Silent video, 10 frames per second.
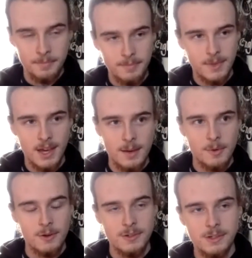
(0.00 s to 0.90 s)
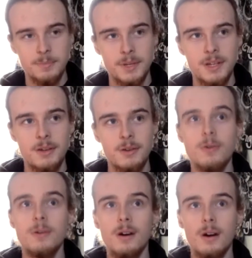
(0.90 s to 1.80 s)
Gabe goes to
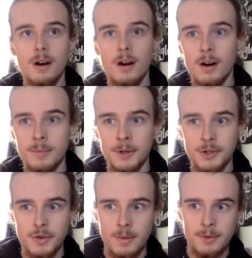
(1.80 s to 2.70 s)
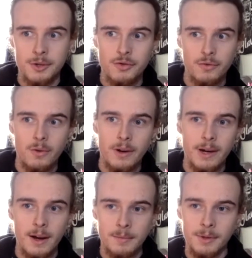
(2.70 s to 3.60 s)
BU. Our drummer
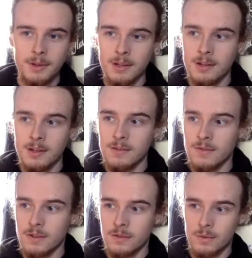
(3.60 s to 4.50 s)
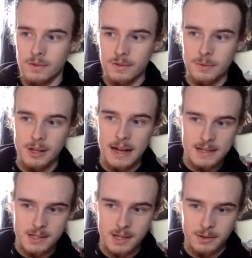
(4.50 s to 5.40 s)
Troy, I believe, is doing some
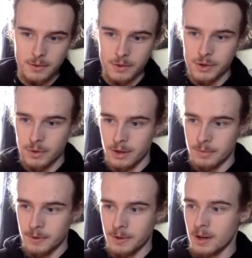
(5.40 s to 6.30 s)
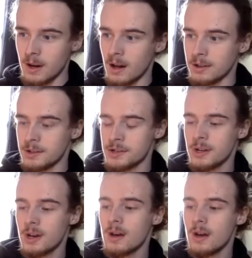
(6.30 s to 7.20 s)
classes at North Shore Community
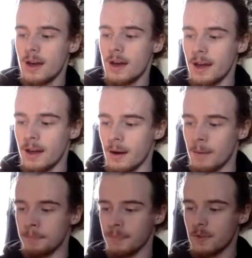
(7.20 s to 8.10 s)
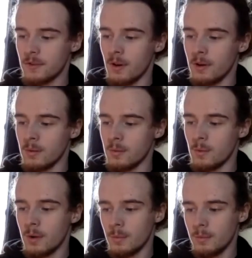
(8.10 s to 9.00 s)
College. So
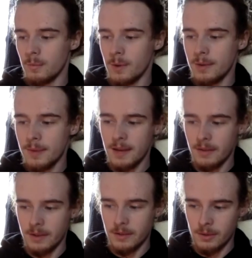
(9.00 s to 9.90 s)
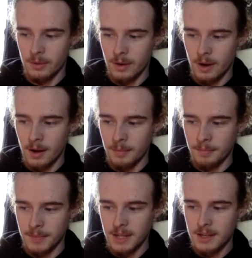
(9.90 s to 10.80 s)
what we mainly do,
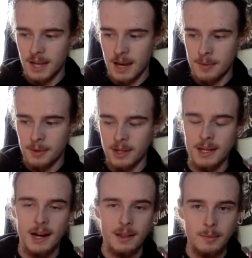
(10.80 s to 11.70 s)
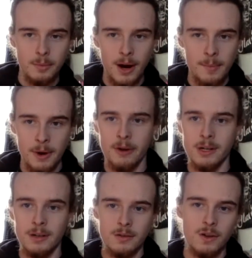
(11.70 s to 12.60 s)
me and Gabe are kind of the
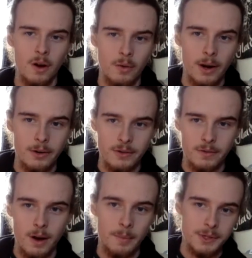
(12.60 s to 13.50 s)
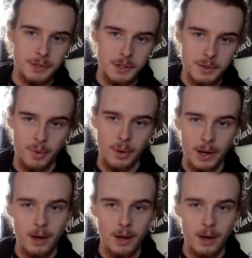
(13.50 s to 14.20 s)
primary songwriters up until this point.